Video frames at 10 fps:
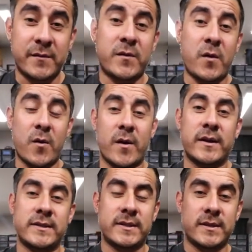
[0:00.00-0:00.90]
of
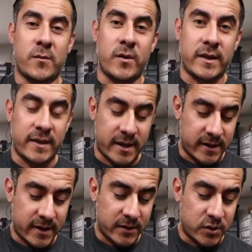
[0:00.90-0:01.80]
course, the one that
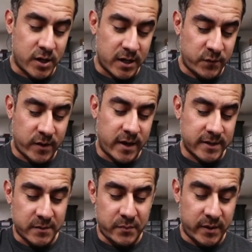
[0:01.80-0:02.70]
uh, Josh
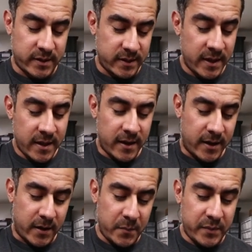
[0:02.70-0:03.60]
forgot to put
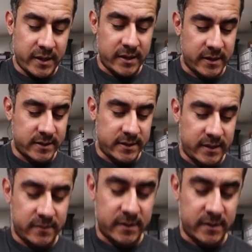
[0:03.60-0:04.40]
up because he